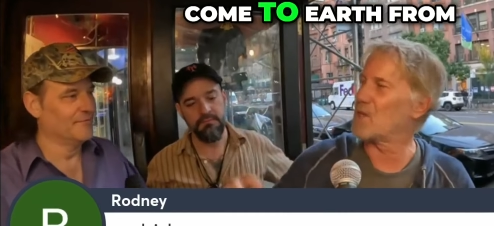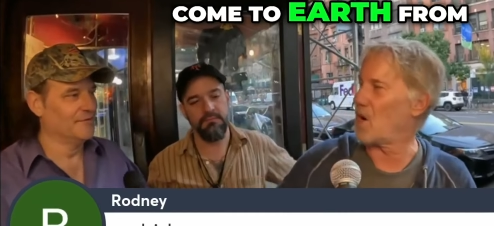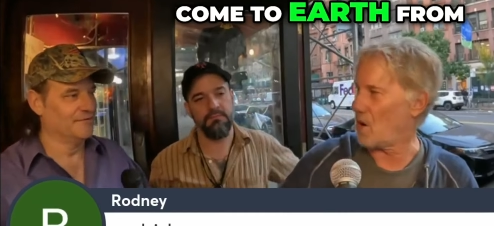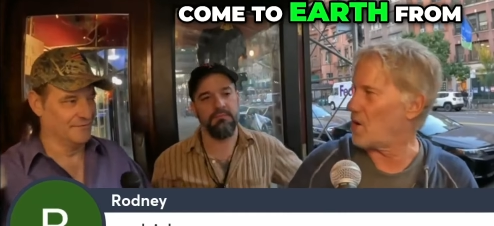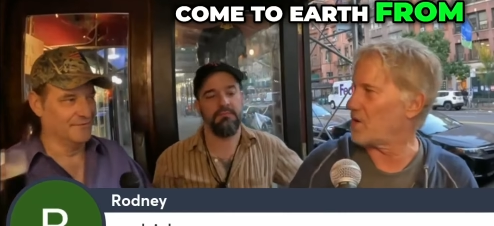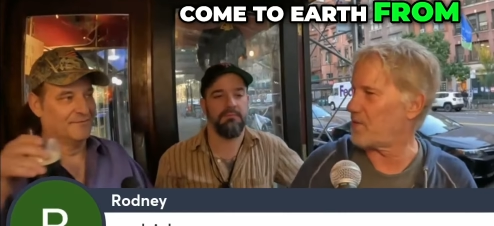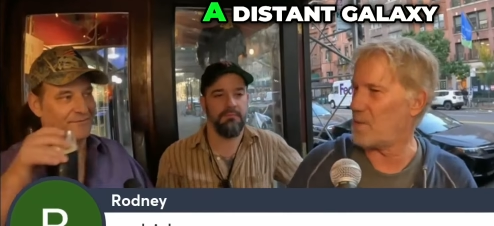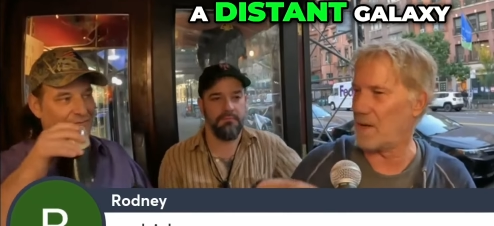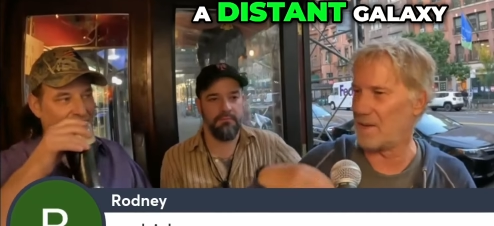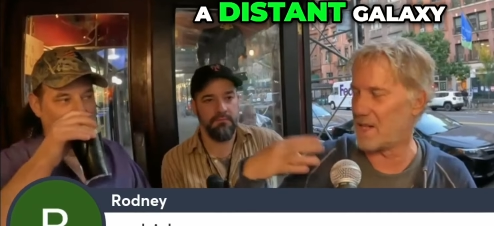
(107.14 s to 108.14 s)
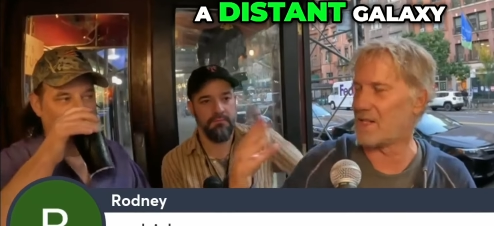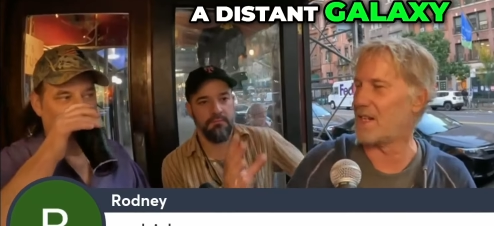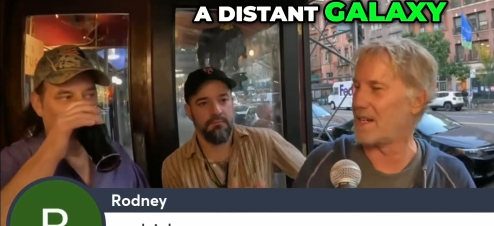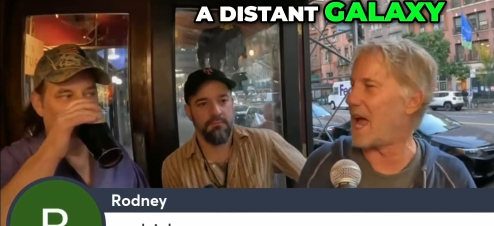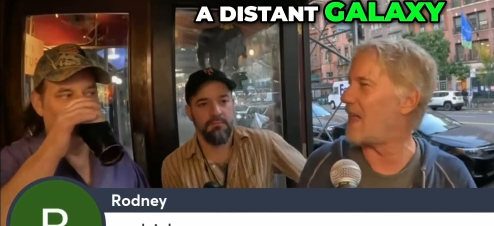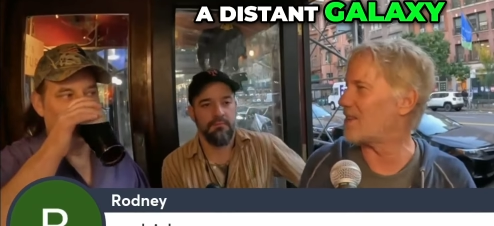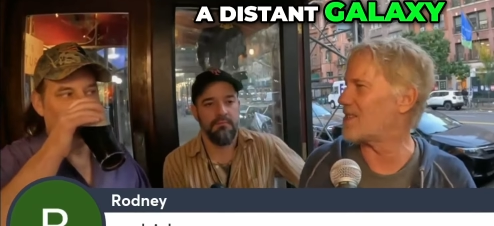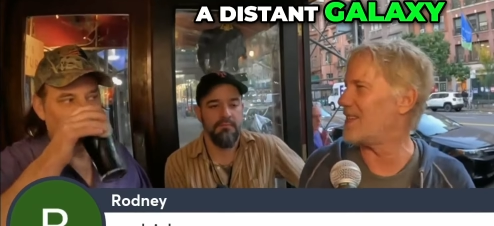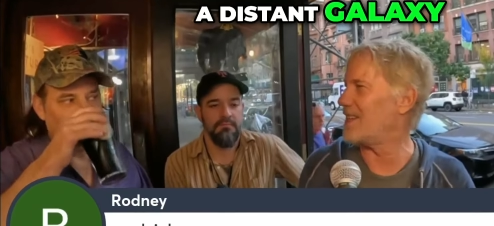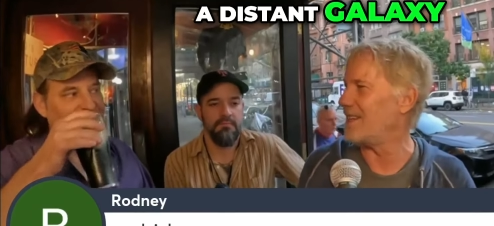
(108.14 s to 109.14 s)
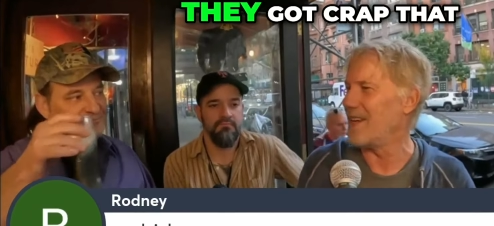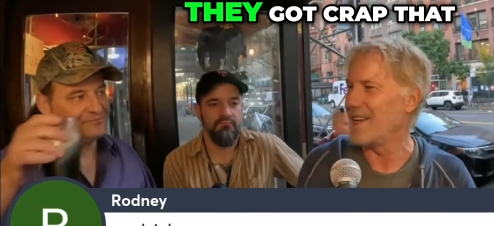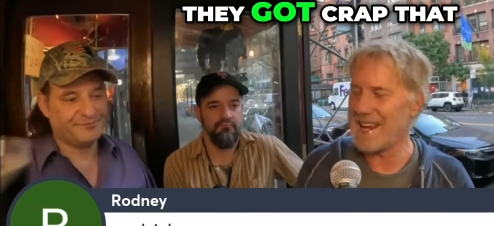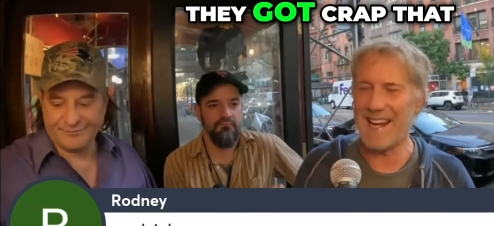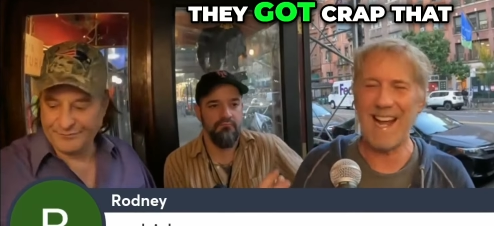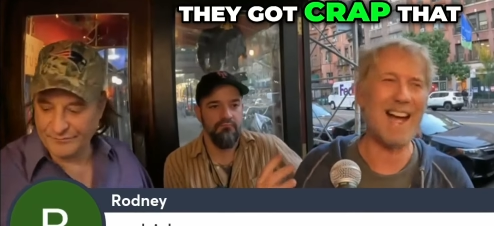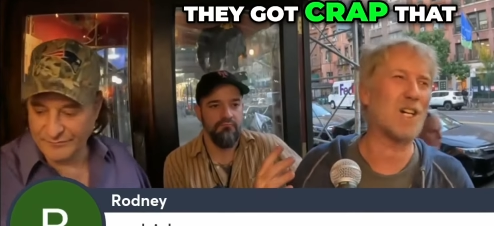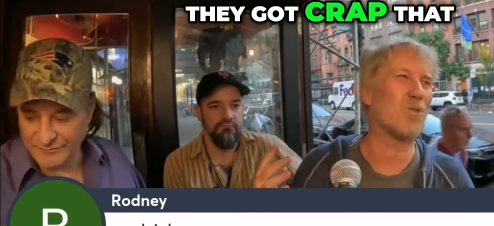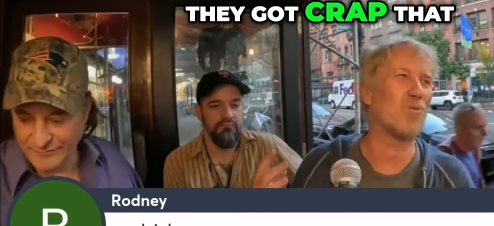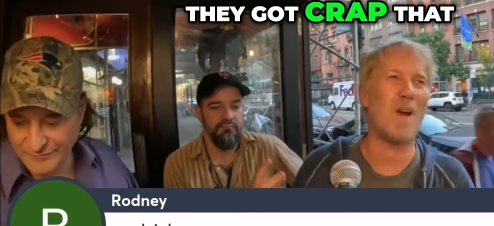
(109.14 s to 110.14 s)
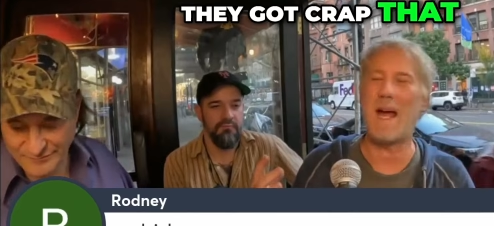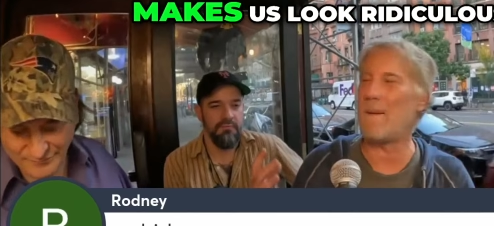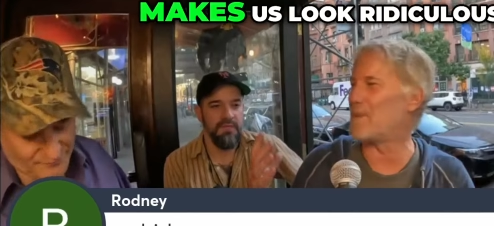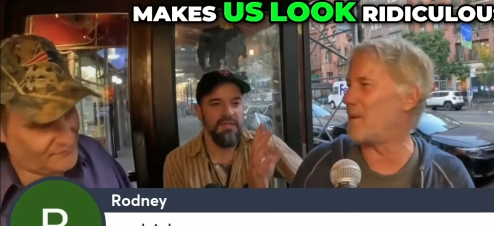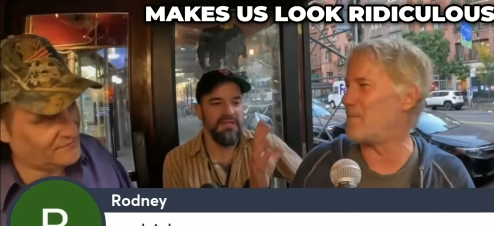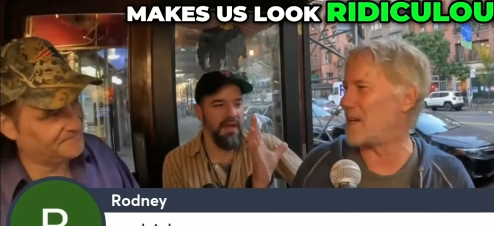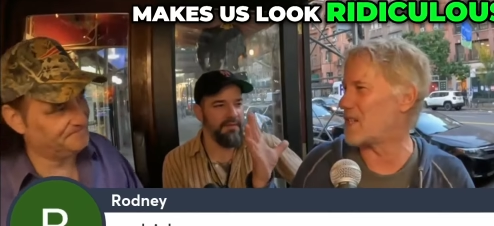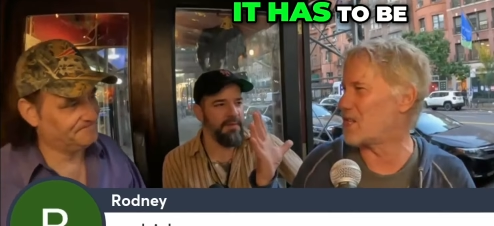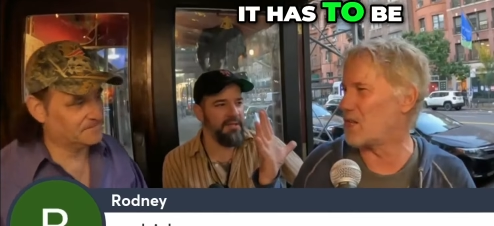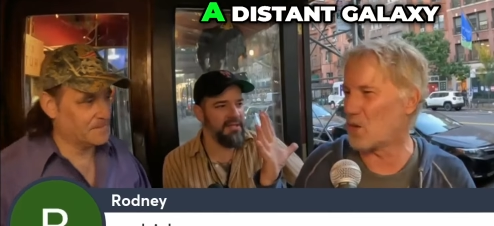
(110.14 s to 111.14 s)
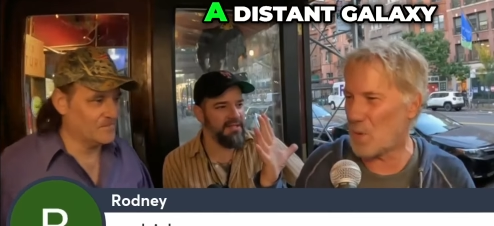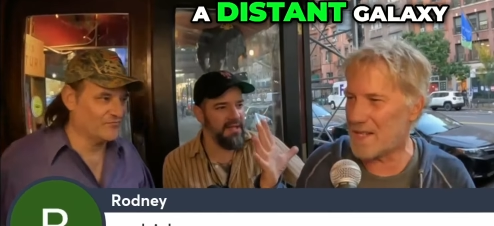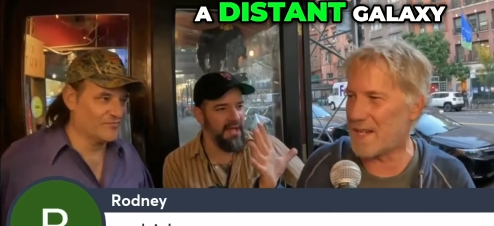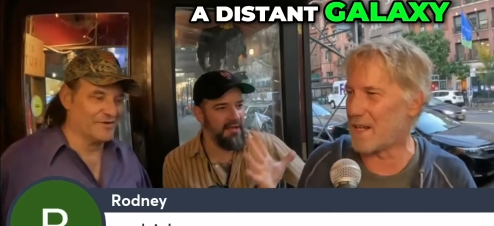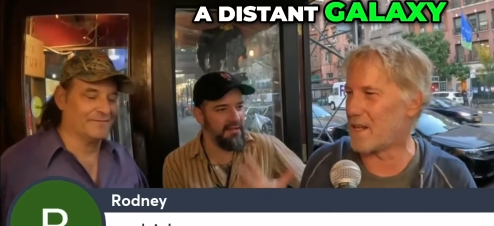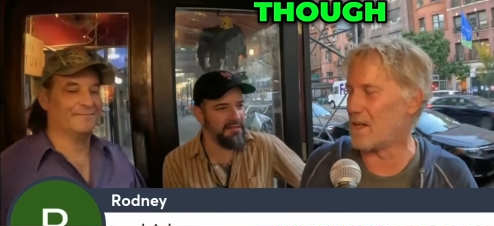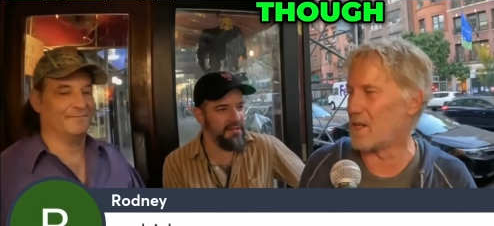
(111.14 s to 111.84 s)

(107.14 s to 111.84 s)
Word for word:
Speaker 1: Earth from a distant galaxy, they got crap that Does makes us look ridiculous.